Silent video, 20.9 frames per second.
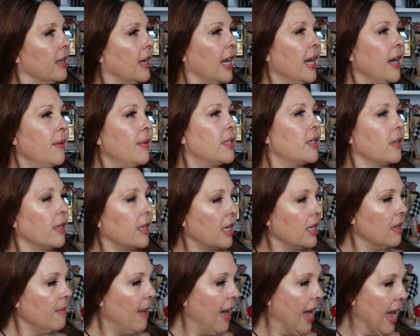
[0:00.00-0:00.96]
I always look
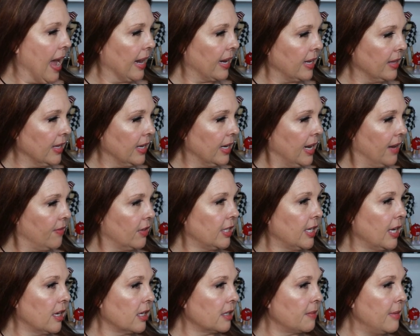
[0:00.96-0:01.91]
in the back and it never
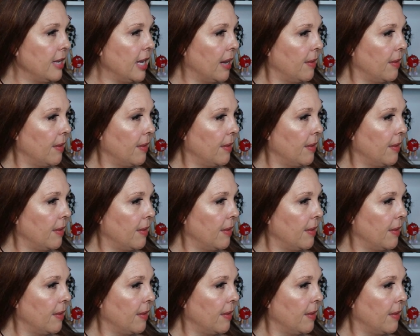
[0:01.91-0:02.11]
tells me,